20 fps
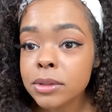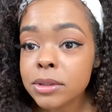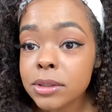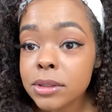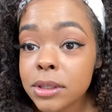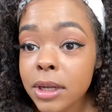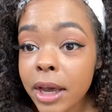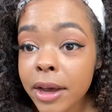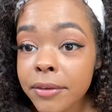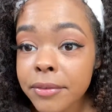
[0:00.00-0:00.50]

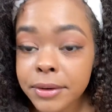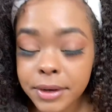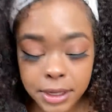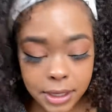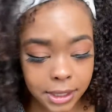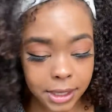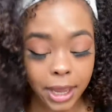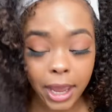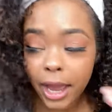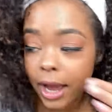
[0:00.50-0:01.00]

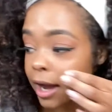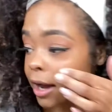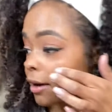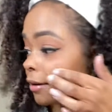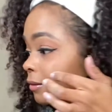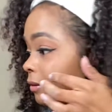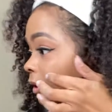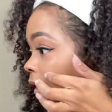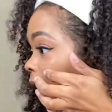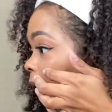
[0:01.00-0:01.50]
Definitely
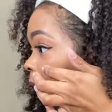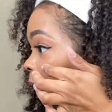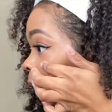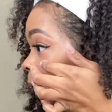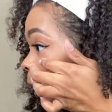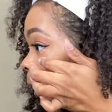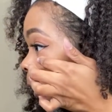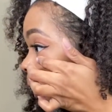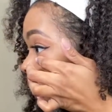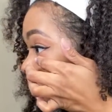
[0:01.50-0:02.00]
have like
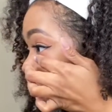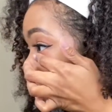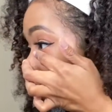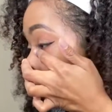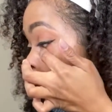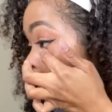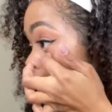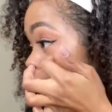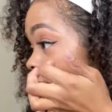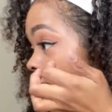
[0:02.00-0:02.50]

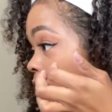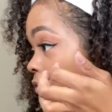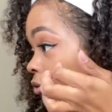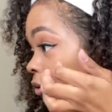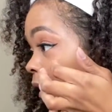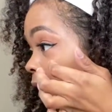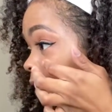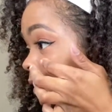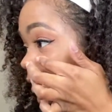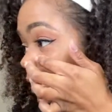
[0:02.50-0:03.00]
this
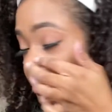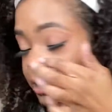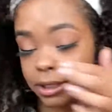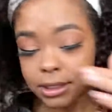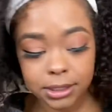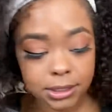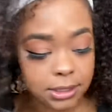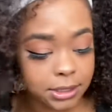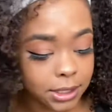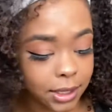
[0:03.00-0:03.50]
dry skin
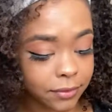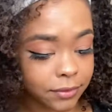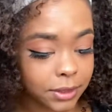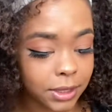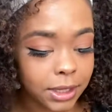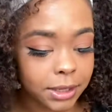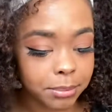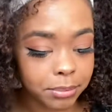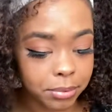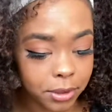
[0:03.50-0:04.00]
is
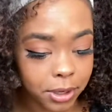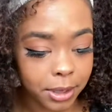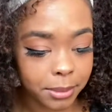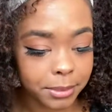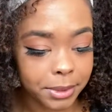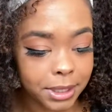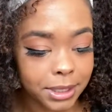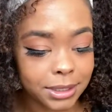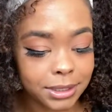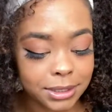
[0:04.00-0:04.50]
definitely
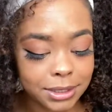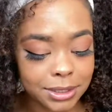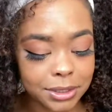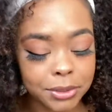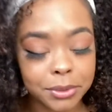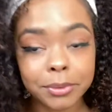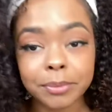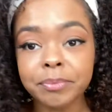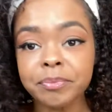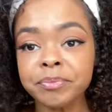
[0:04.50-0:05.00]
prominent, so
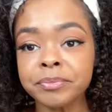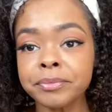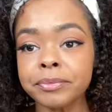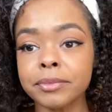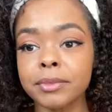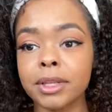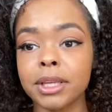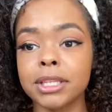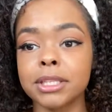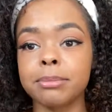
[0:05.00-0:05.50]

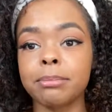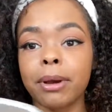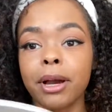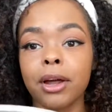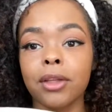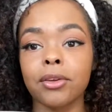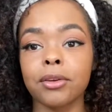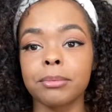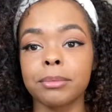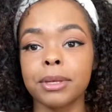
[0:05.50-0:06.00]
it's
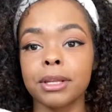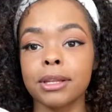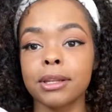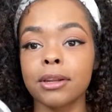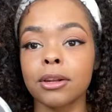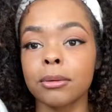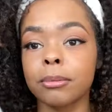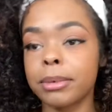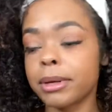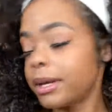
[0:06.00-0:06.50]
bothering me a
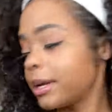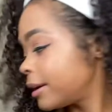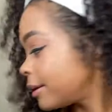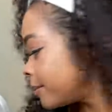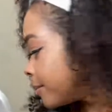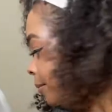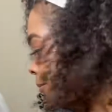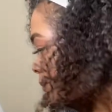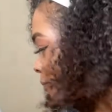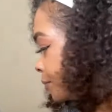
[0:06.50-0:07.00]
little bit.
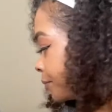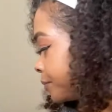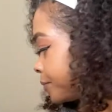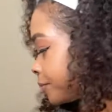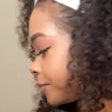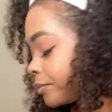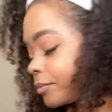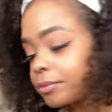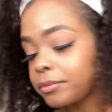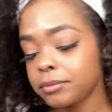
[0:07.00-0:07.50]

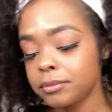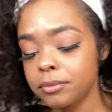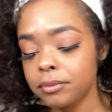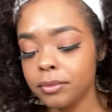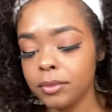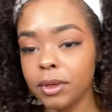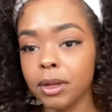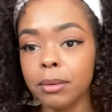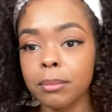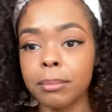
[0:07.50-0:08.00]

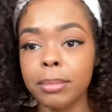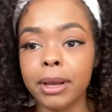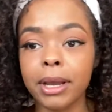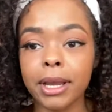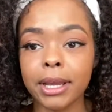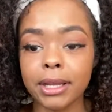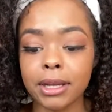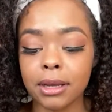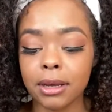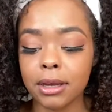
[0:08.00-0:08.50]

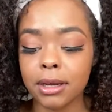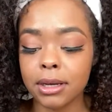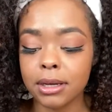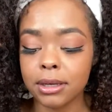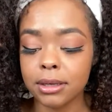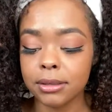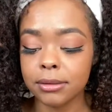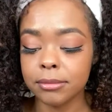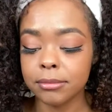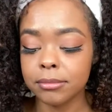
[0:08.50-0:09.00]
But
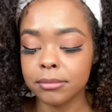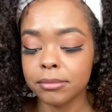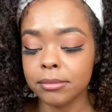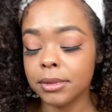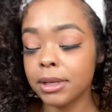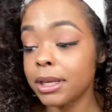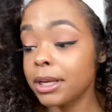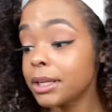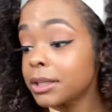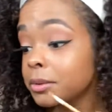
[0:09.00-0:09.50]

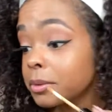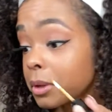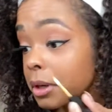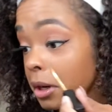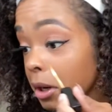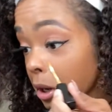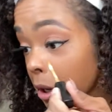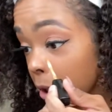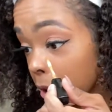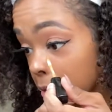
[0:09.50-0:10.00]
it is what
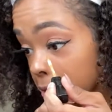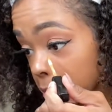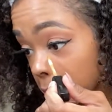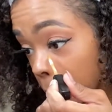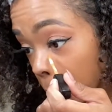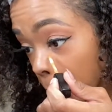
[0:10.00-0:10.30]
it is.